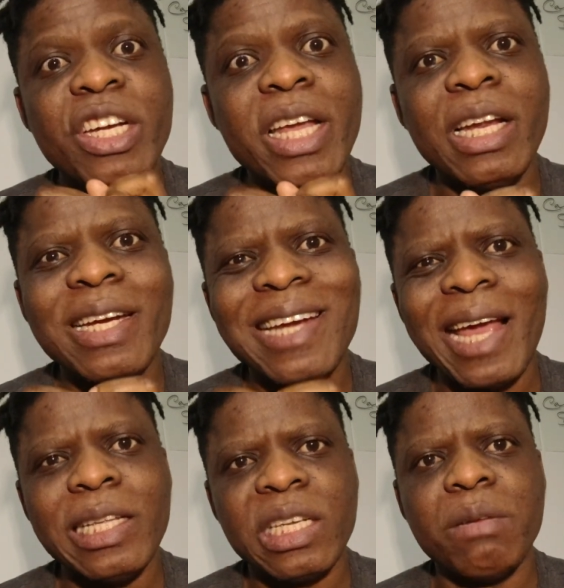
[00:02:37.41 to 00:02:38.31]
nearly
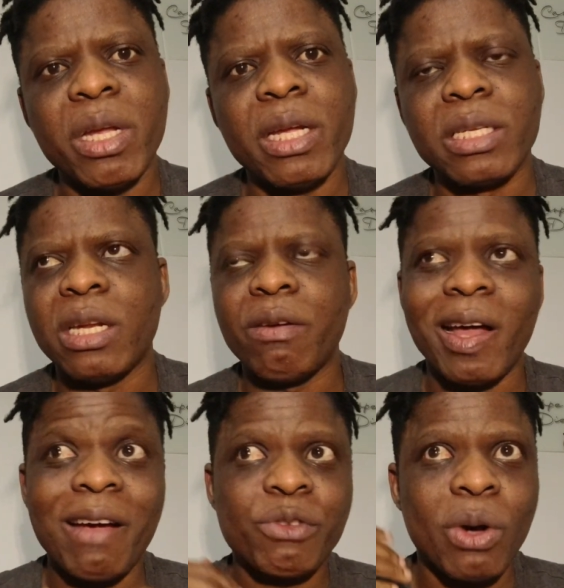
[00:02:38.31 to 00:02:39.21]
19 minutes. And if
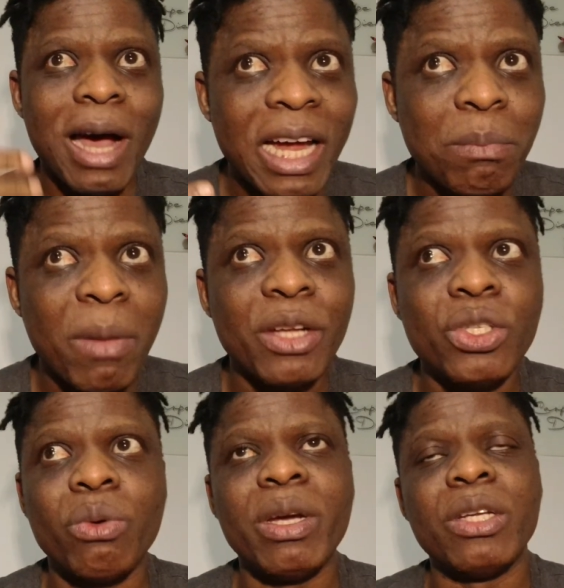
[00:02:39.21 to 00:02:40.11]
I have to add
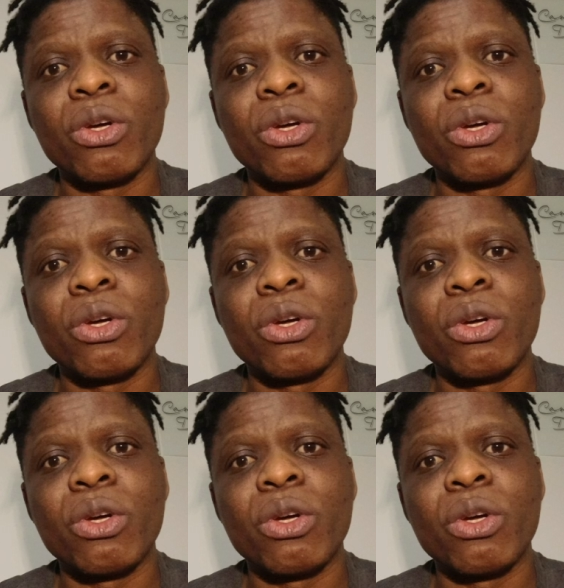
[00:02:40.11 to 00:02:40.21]
mine to it,